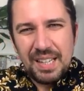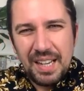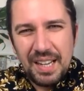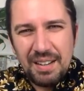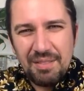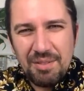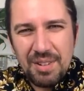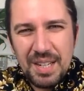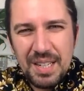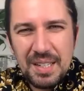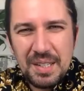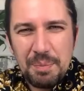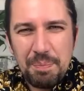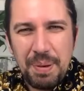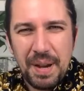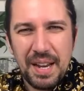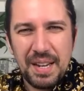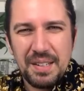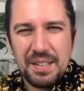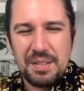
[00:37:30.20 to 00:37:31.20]
It really
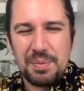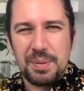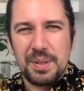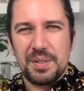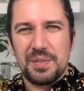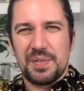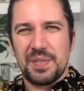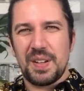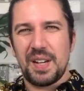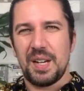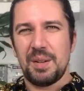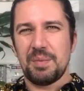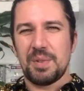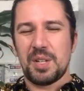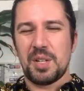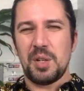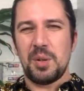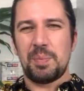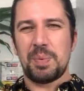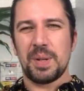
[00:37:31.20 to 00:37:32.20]
depends with
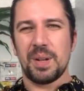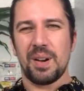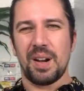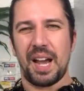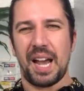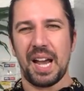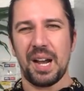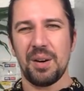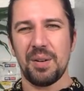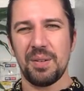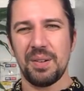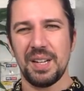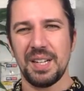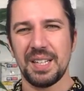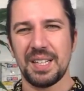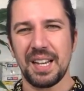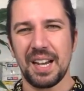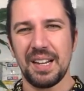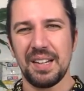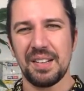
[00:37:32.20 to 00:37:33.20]
QPR how
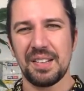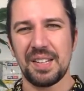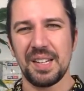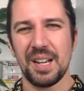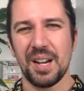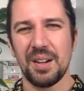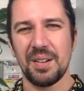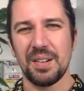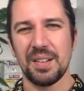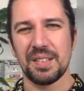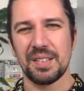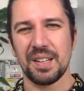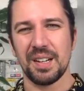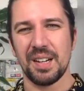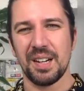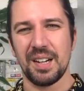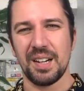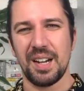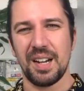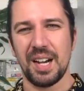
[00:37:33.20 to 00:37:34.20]
engaged the owners
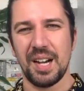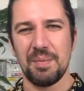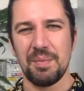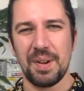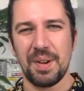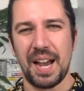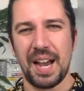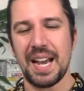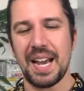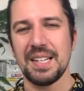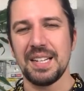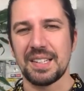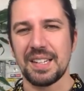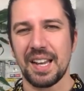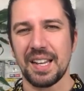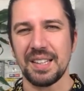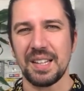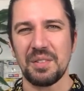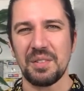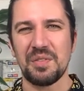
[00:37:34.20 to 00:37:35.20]
are,
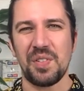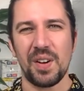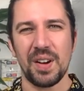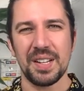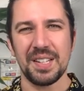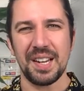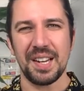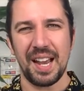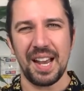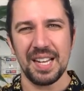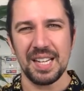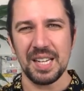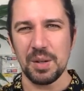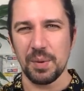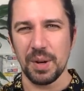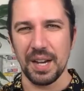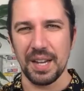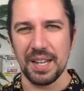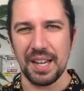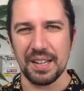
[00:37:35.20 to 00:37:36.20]
and can they find
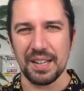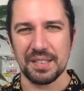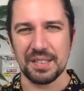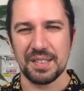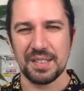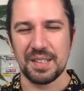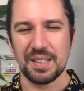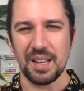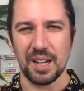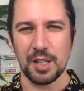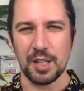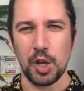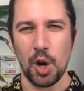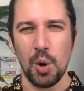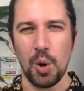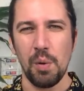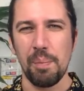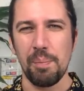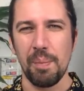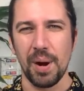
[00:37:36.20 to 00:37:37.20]
anywhere. That's a
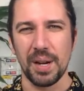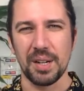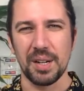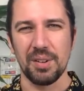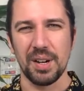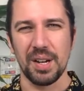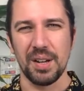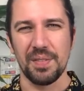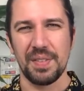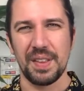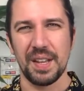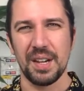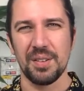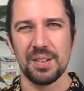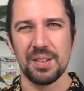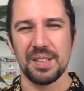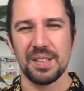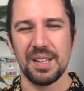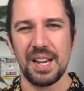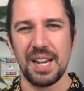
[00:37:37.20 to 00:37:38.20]
gold mine around there,
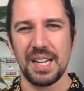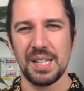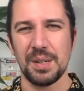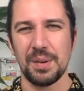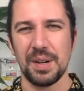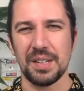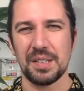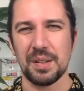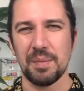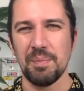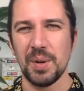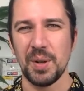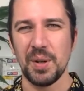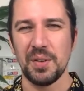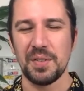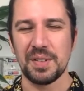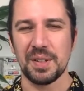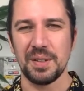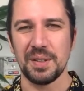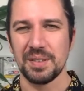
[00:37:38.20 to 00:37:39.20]
isn't it? Anywhere to
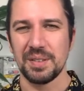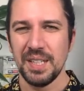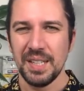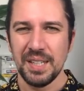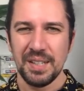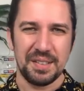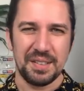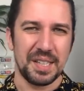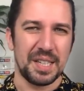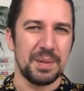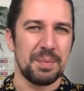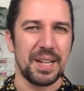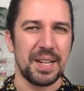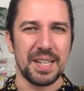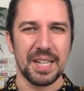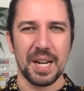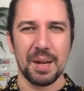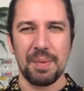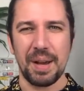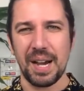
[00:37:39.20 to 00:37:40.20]
move to. You can see them
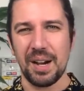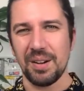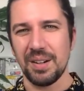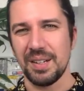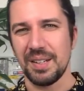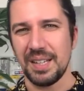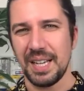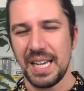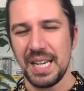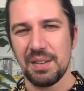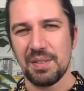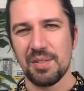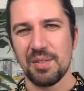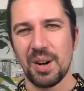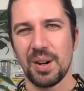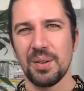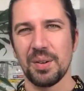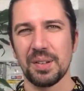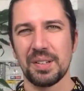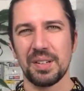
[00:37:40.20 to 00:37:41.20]
ending up out at
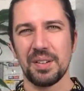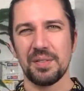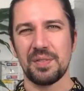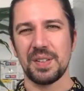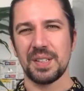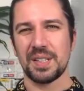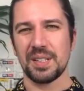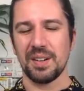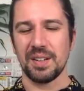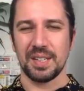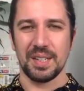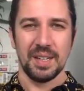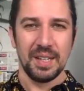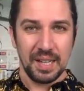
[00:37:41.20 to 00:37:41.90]
Heathrow or something, can't you?